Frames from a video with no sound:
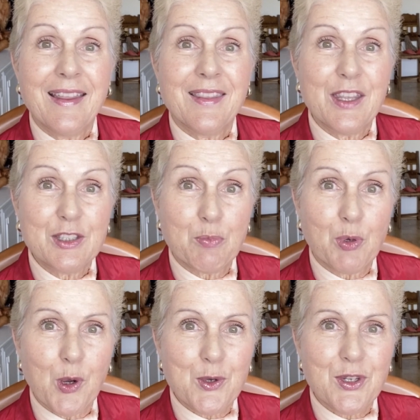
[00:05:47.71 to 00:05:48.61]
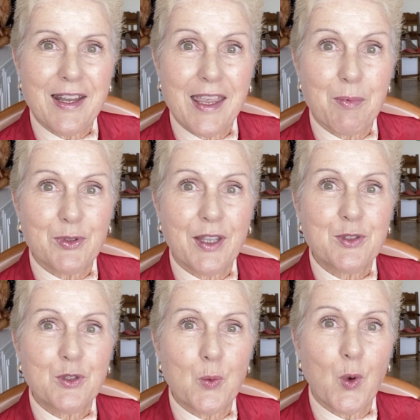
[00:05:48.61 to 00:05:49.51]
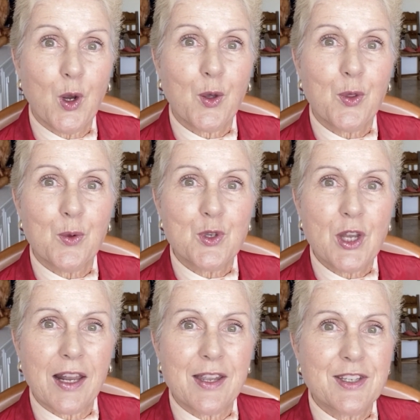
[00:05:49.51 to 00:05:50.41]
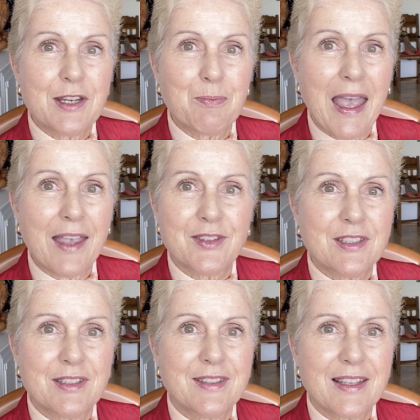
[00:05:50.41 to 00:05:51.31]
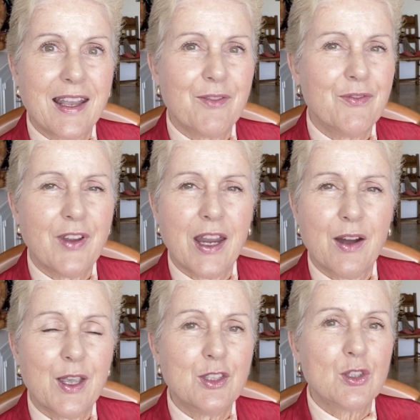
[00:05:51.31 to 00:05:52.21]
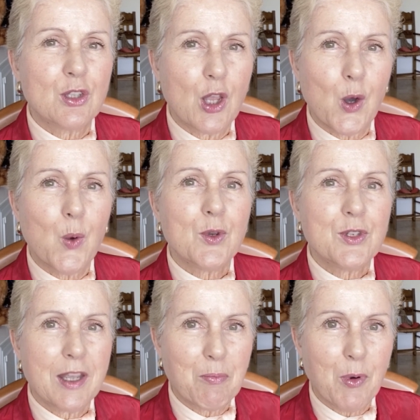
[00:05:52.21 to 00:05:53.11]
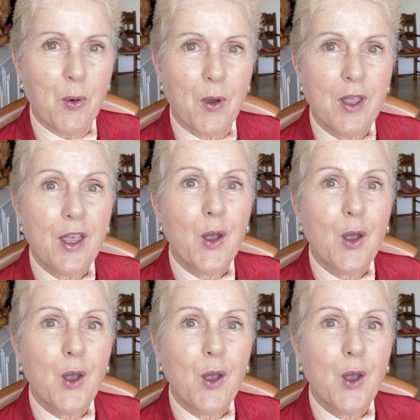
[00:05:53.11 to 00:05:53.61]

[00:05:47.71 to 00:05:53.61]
This approach enables us to work through challenging passages at a very slow tempo